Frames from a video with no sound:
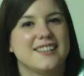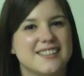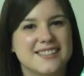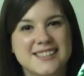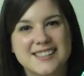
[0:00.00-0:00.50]

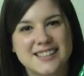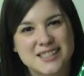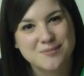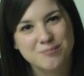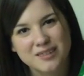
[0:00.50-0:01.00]
is
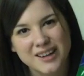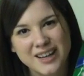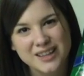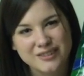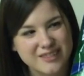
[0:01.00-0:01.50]
this
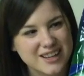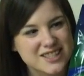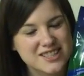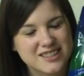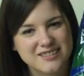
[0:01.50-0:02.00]
breath
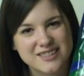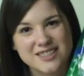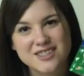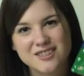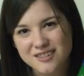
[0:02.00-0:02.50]
freshener,
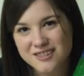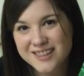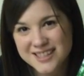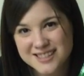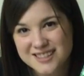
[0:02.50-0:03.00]
which is
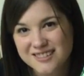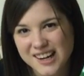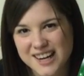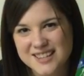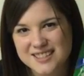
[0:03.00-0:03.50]
always
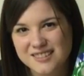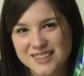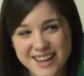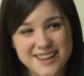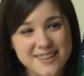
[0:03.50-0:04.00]
great. So
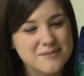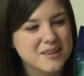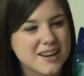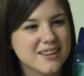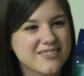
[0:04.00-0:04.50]
thank you,
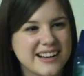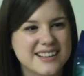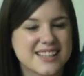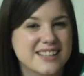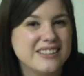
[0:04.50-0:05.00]

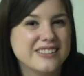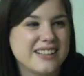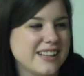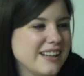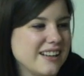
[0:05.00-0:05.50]
BarkBox. I'd
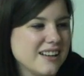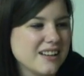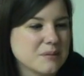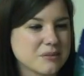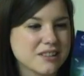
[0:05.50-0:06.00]
really
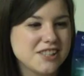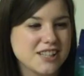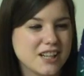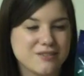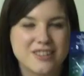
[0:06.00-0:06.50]

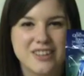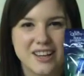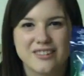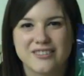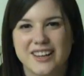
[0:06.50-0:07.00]
appreciate if you
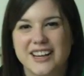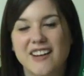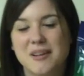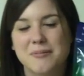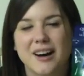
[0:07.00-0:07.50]
gave like
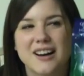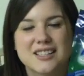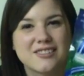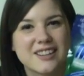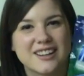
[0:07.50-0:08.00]
every
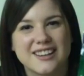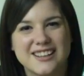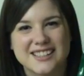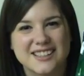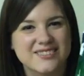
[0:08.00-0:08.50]
box one of
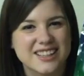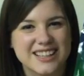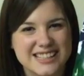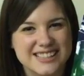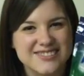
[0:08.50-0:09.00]
these. That'd be
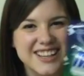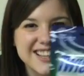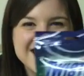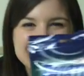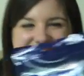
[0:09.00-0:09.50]
awesome.
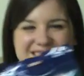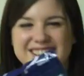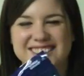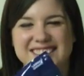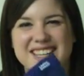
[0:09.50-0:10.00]
So I
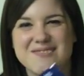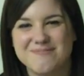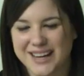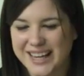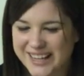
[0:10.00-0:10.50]
don't have to
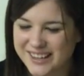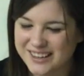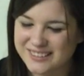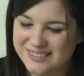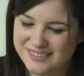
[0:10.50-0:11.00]
keep buying
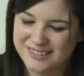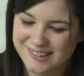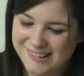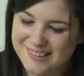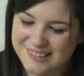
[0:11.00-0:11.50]
her
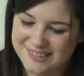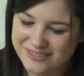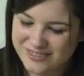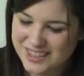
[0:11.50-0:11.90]
world